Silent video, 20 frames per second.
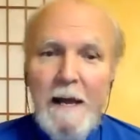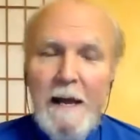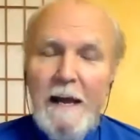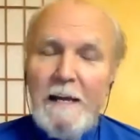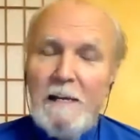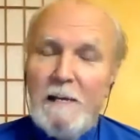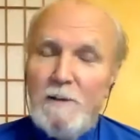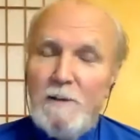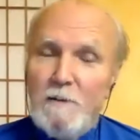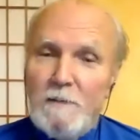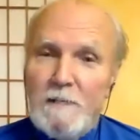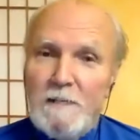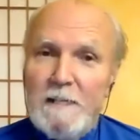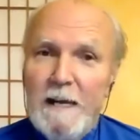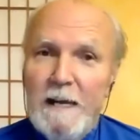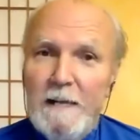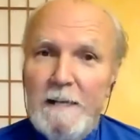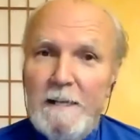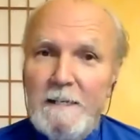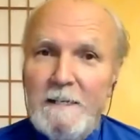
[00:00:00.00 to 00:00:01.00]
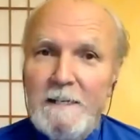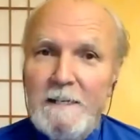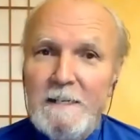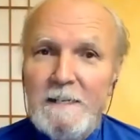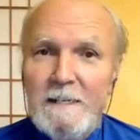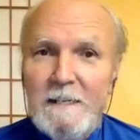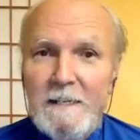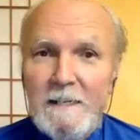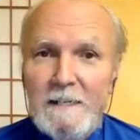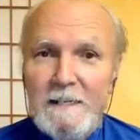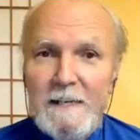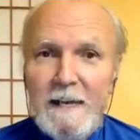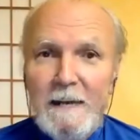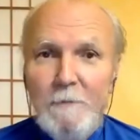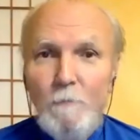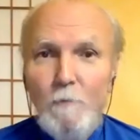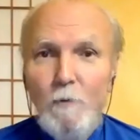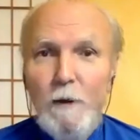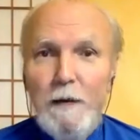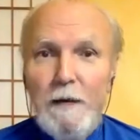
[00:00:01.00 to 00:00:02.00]
And you could say this is in the
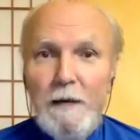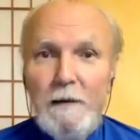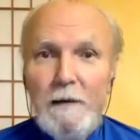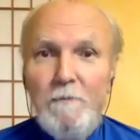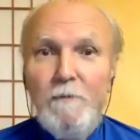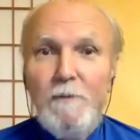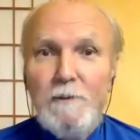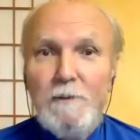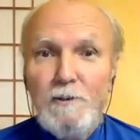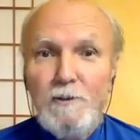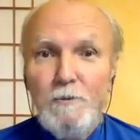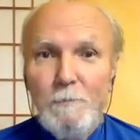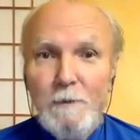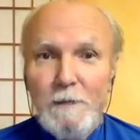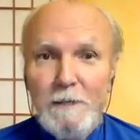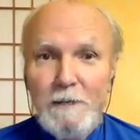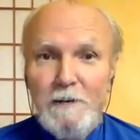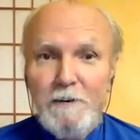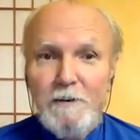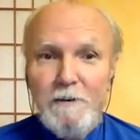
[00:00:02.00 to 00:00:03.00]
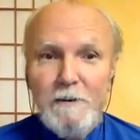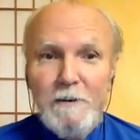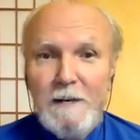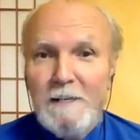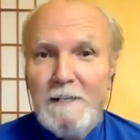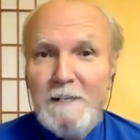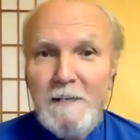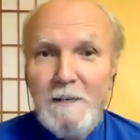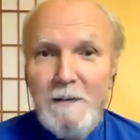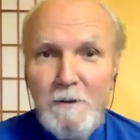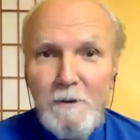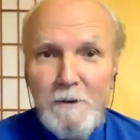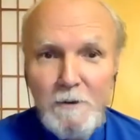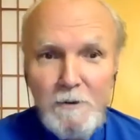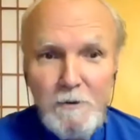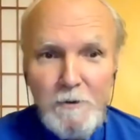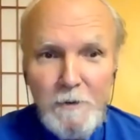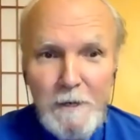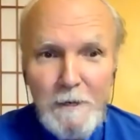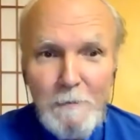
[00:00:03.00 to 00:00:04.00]
same way. First, you materialize it in a
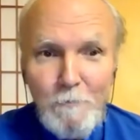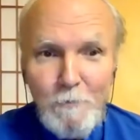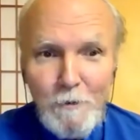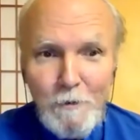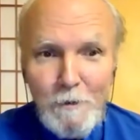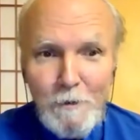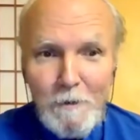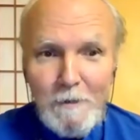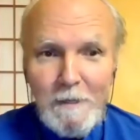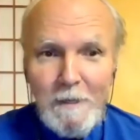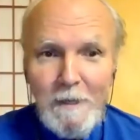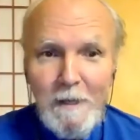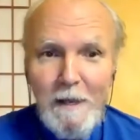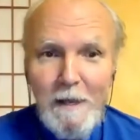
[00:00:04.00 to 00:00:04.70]
dream world.